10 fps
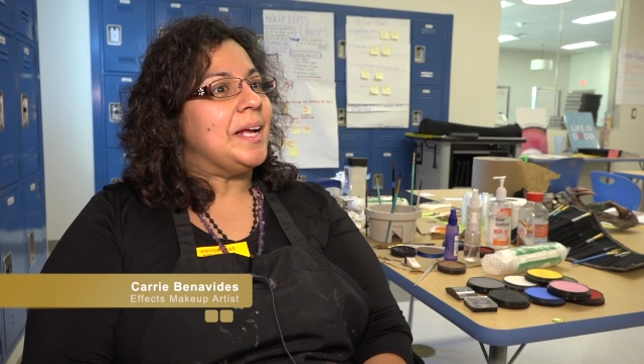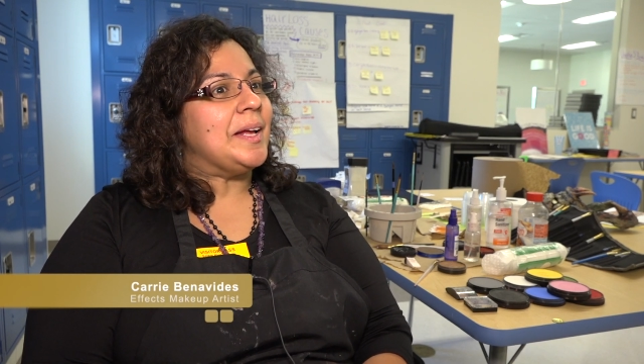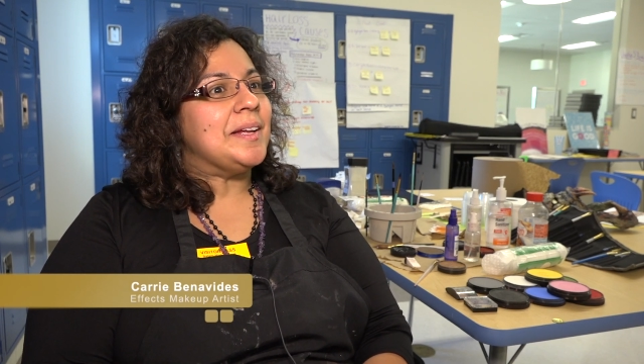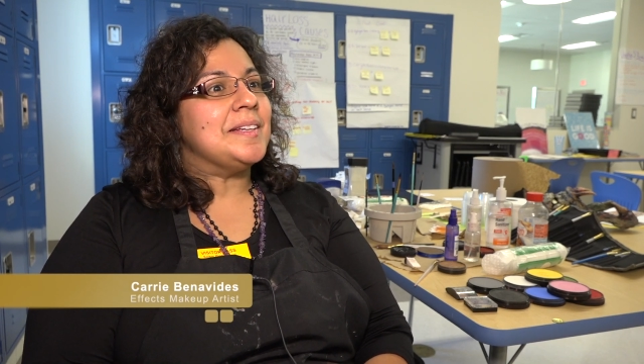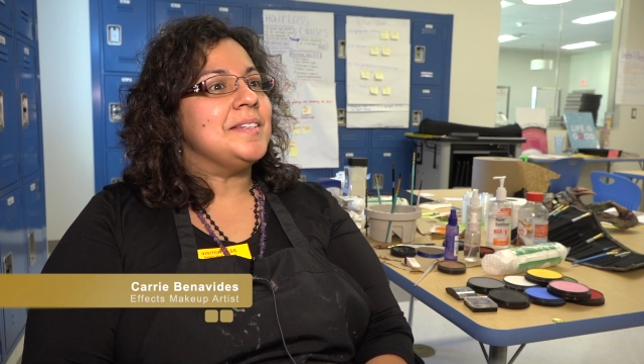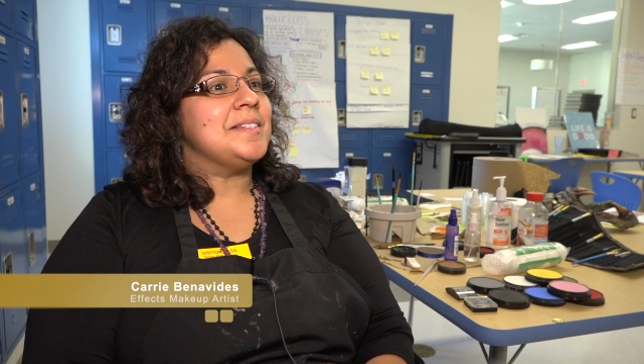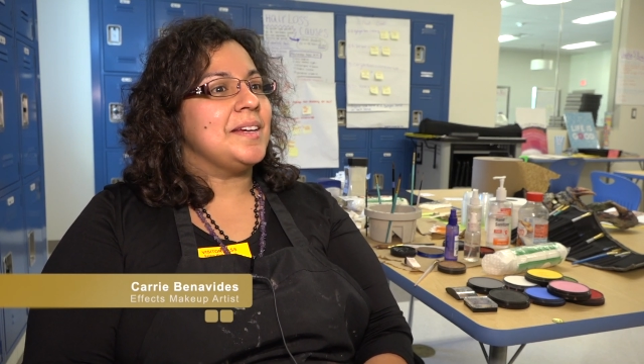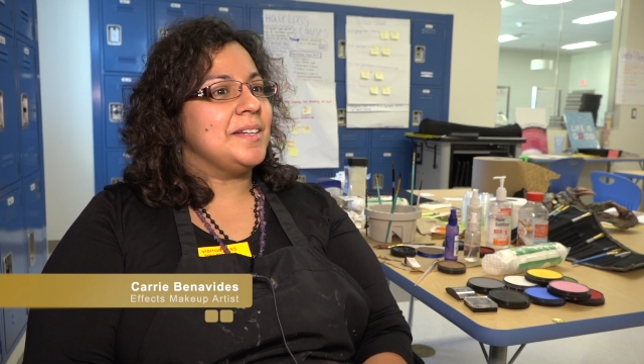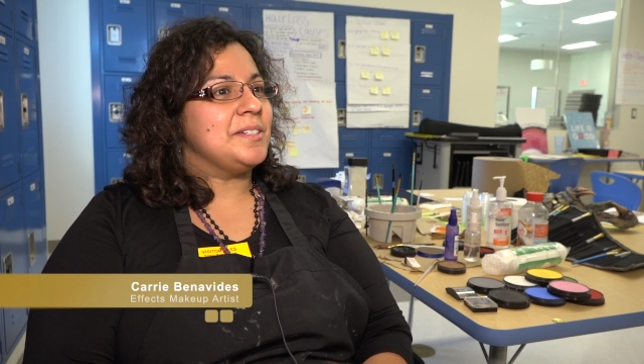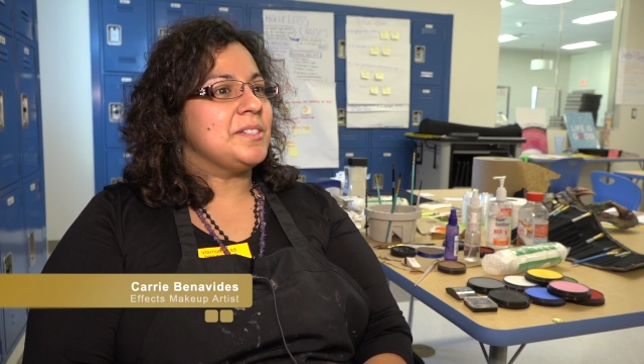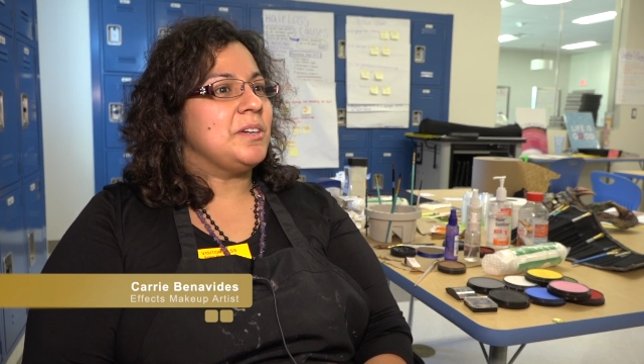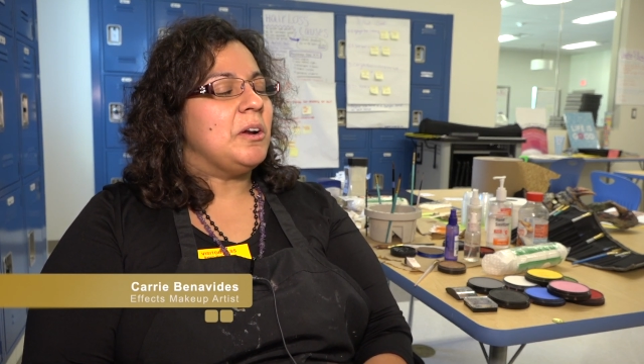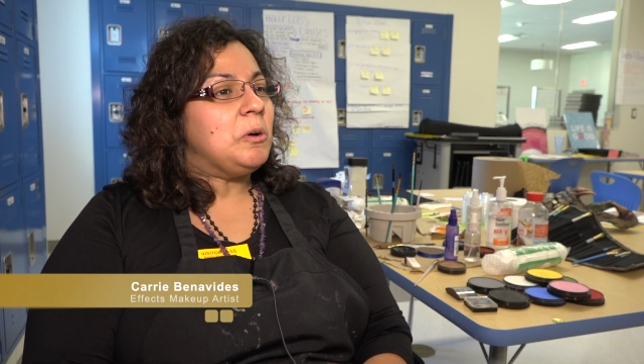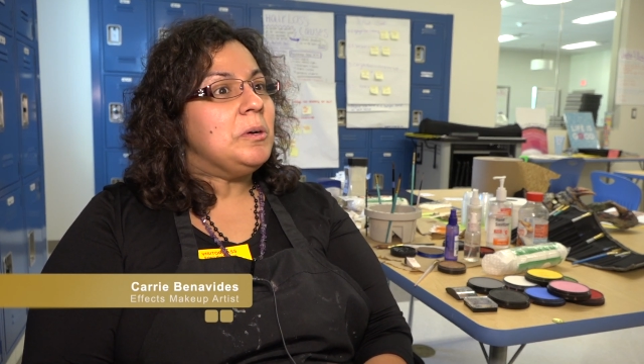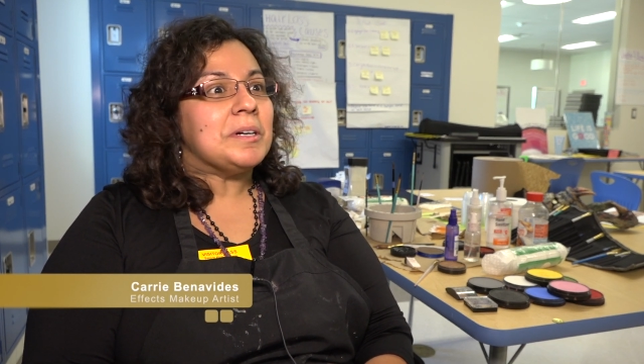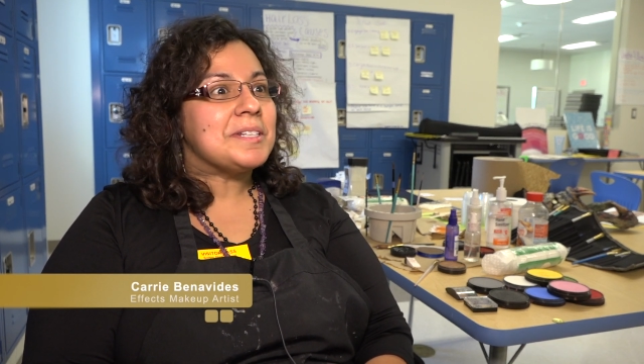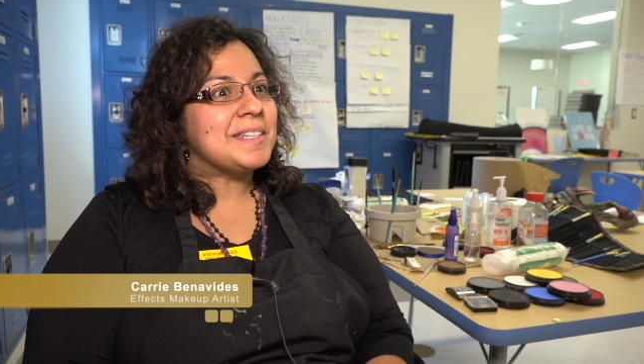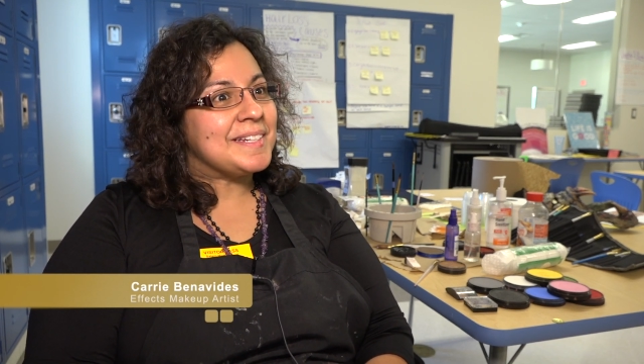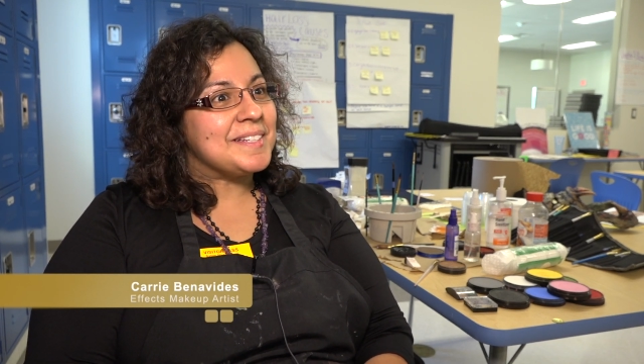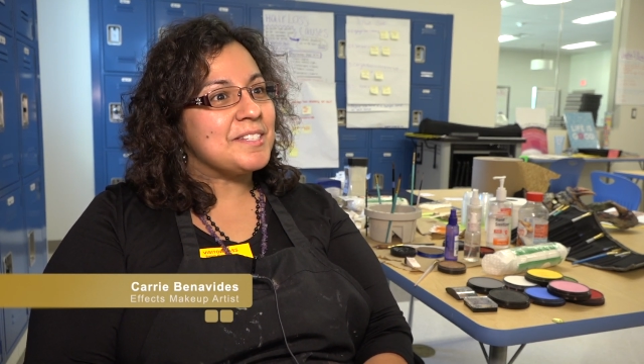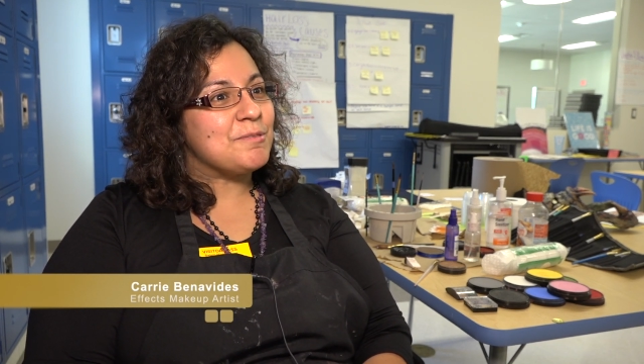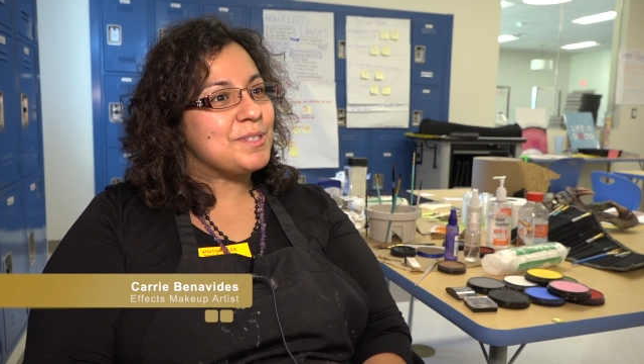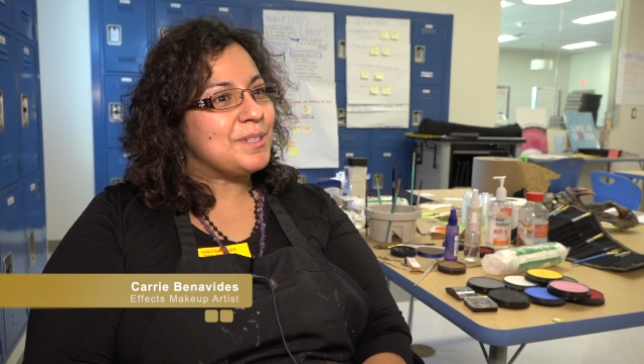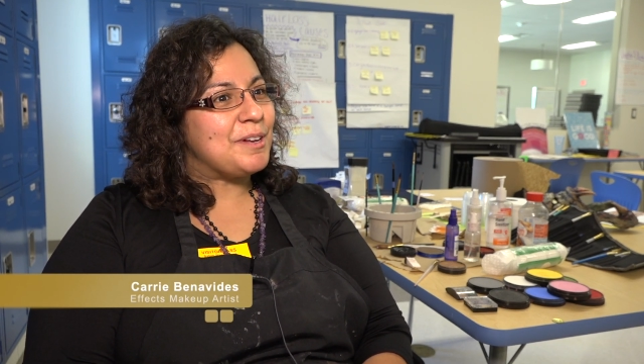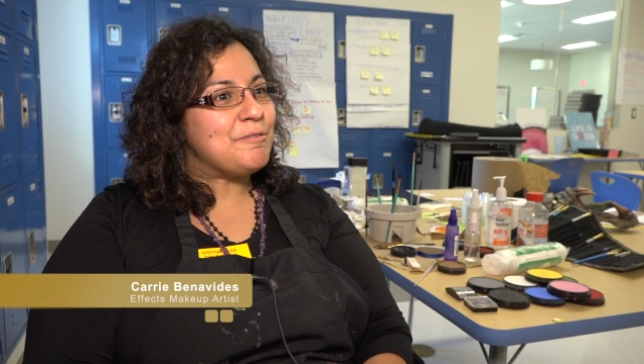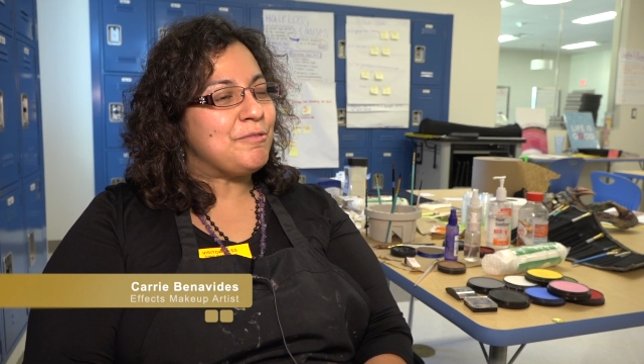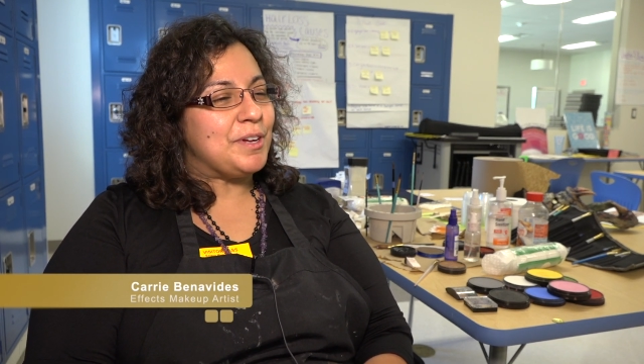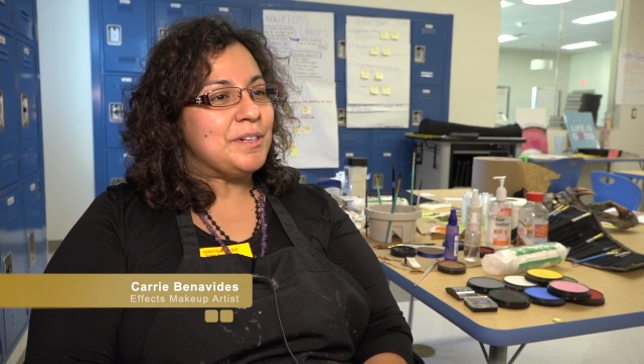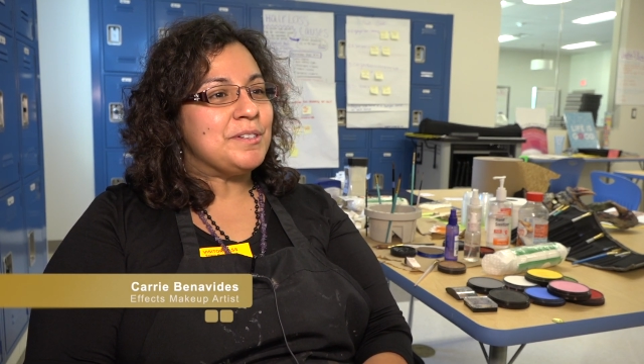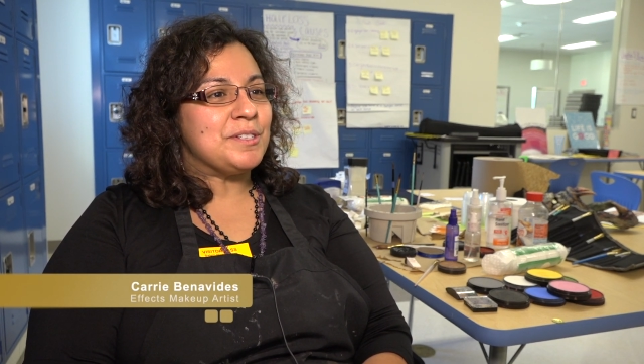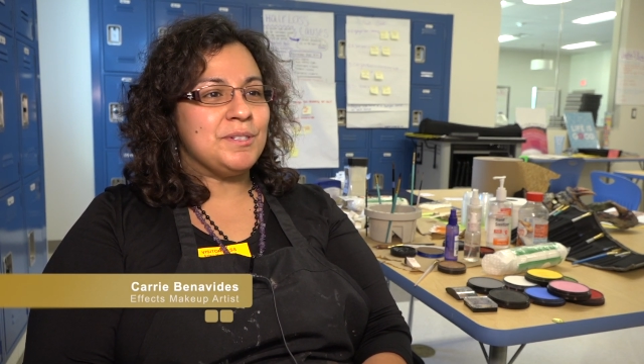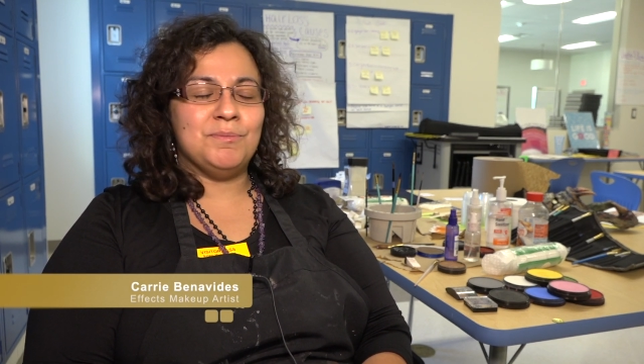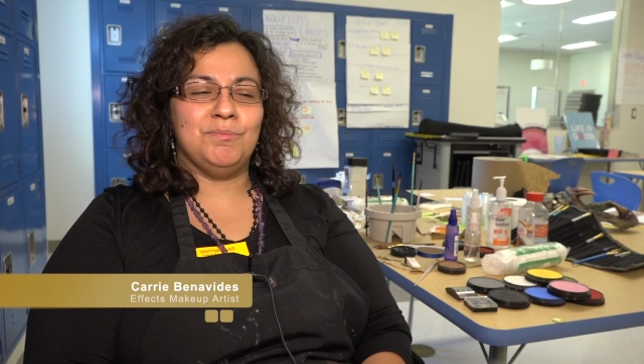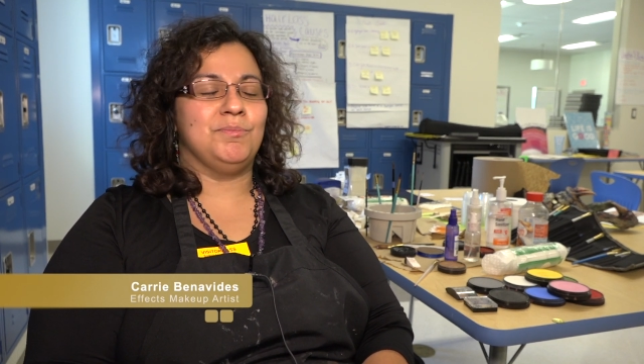and I just got hooked because it was a lot of fun just